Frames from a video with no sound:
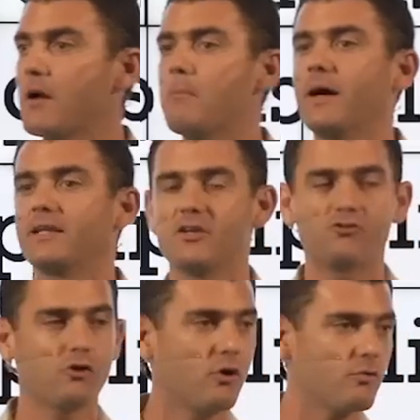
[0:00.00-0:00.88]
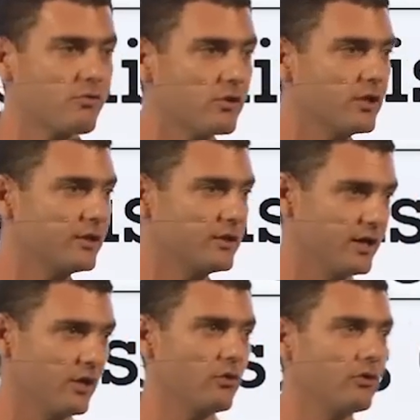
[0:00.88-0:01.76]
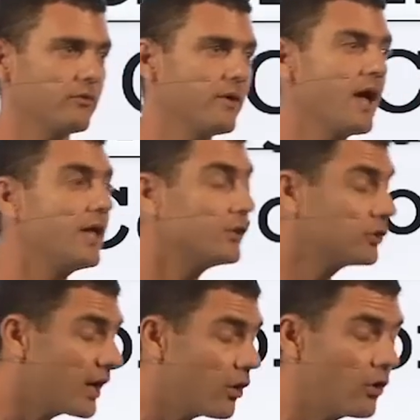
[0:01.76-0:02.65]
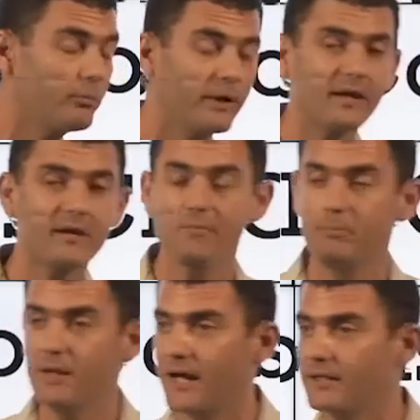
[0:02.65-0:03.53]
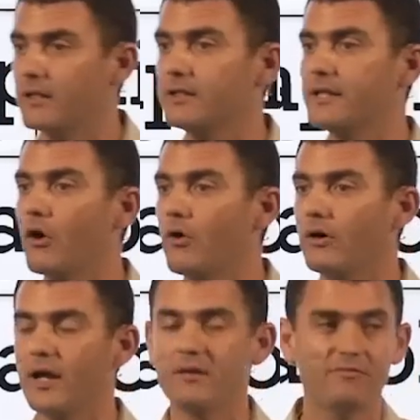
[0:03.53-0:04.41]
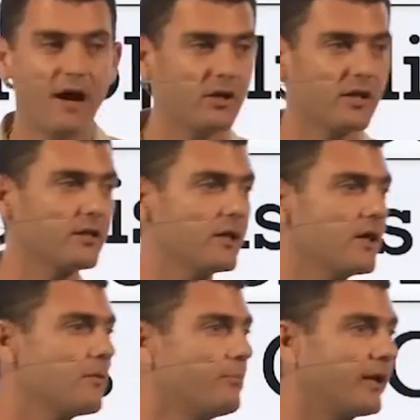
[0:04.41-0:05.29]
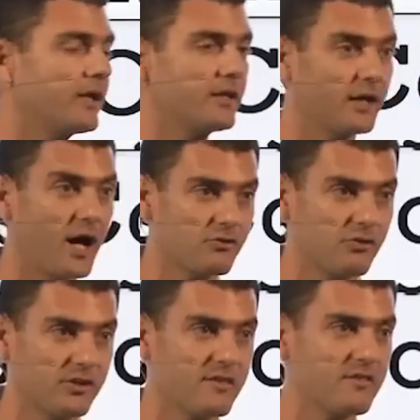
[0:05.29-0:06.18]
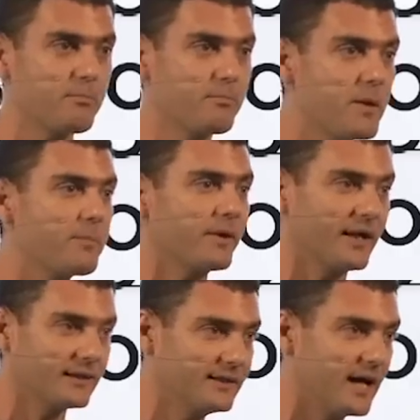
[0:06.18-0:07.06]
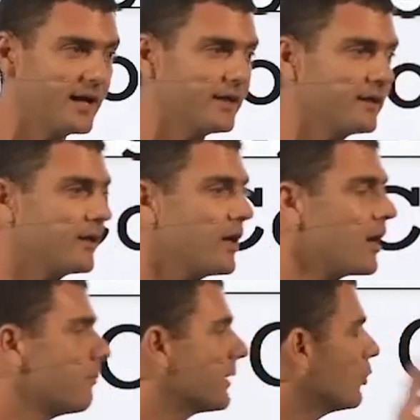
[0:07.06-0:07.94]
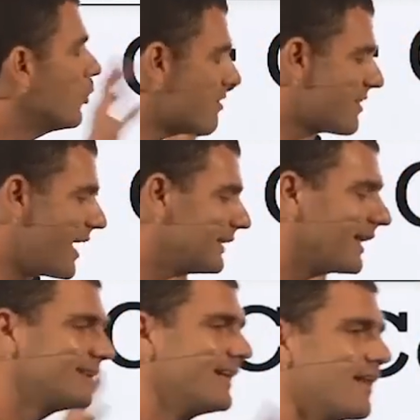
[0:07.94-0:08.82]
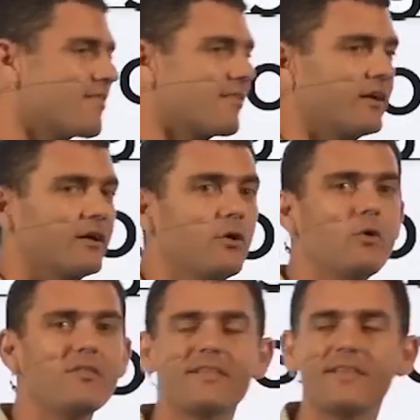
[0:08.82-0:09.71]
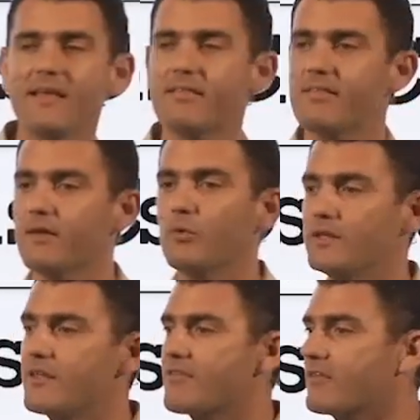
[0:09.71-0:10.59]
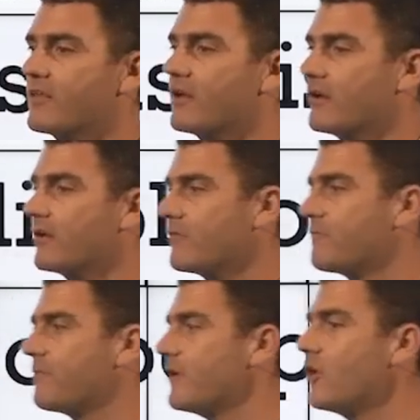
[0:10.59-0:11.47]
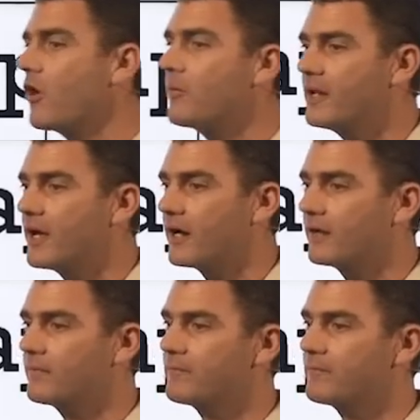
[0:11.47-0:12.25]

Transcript: But they chose terror. And terror brings blood. Terror and violence bring tragedies. People are dying. But who is the other dancer? Who is dancing with this phenomena?